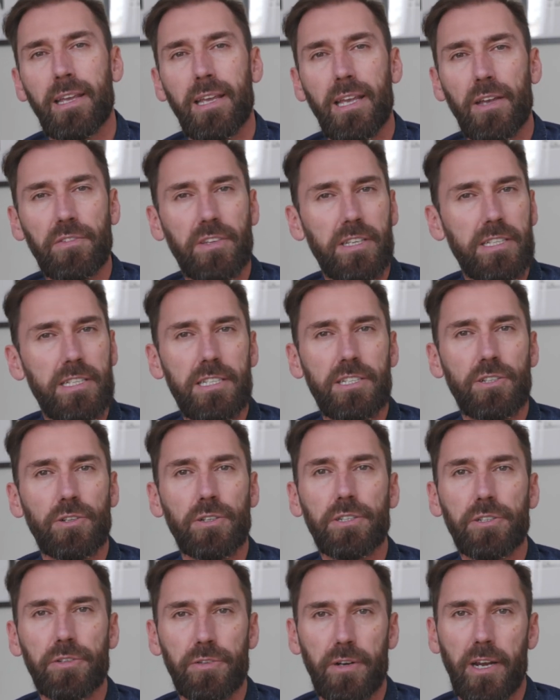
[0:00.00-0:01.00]
if this is
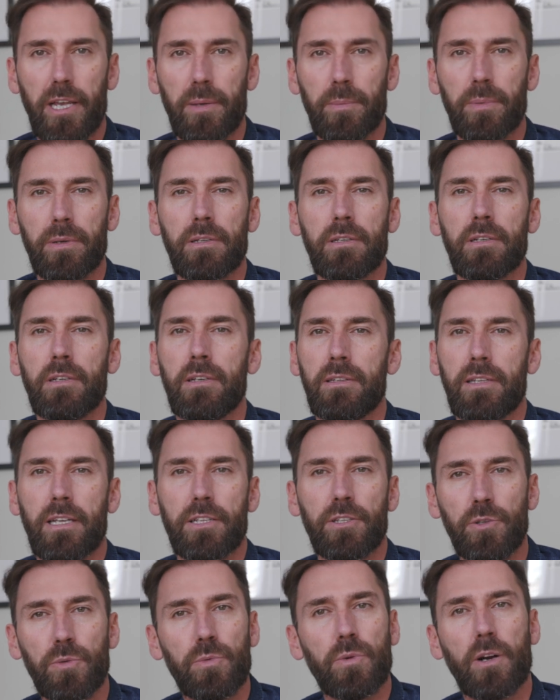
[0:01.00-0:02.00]
your tribe
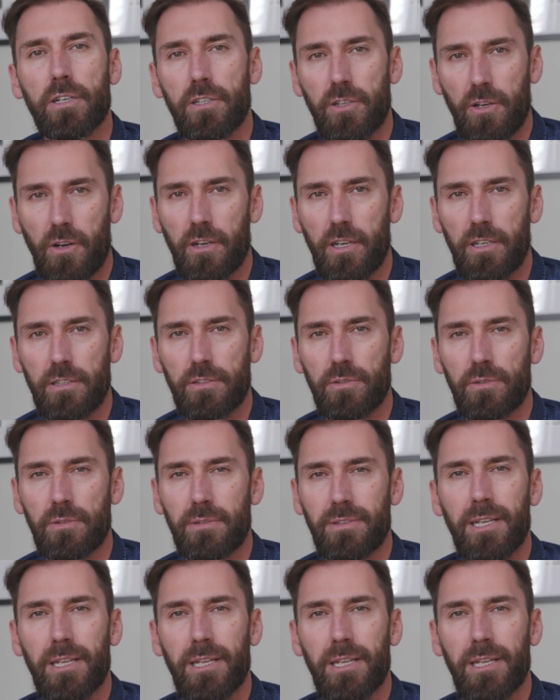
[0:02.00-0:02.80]
that you are talking to,